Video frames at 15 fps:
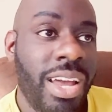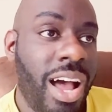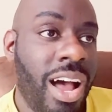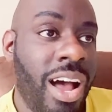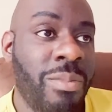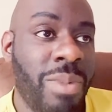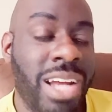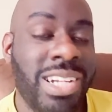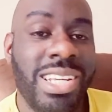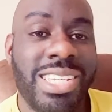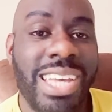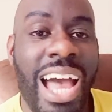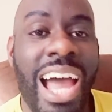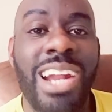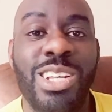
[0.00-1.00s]
I just
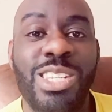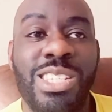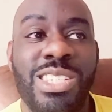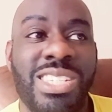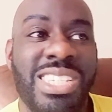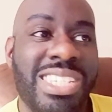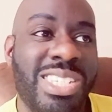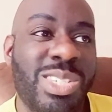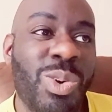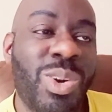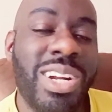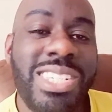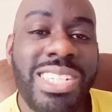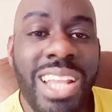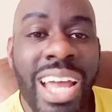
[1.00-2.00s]
kind of, sort
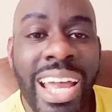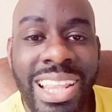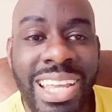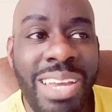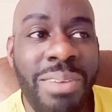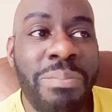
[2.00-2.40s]
of, slightly,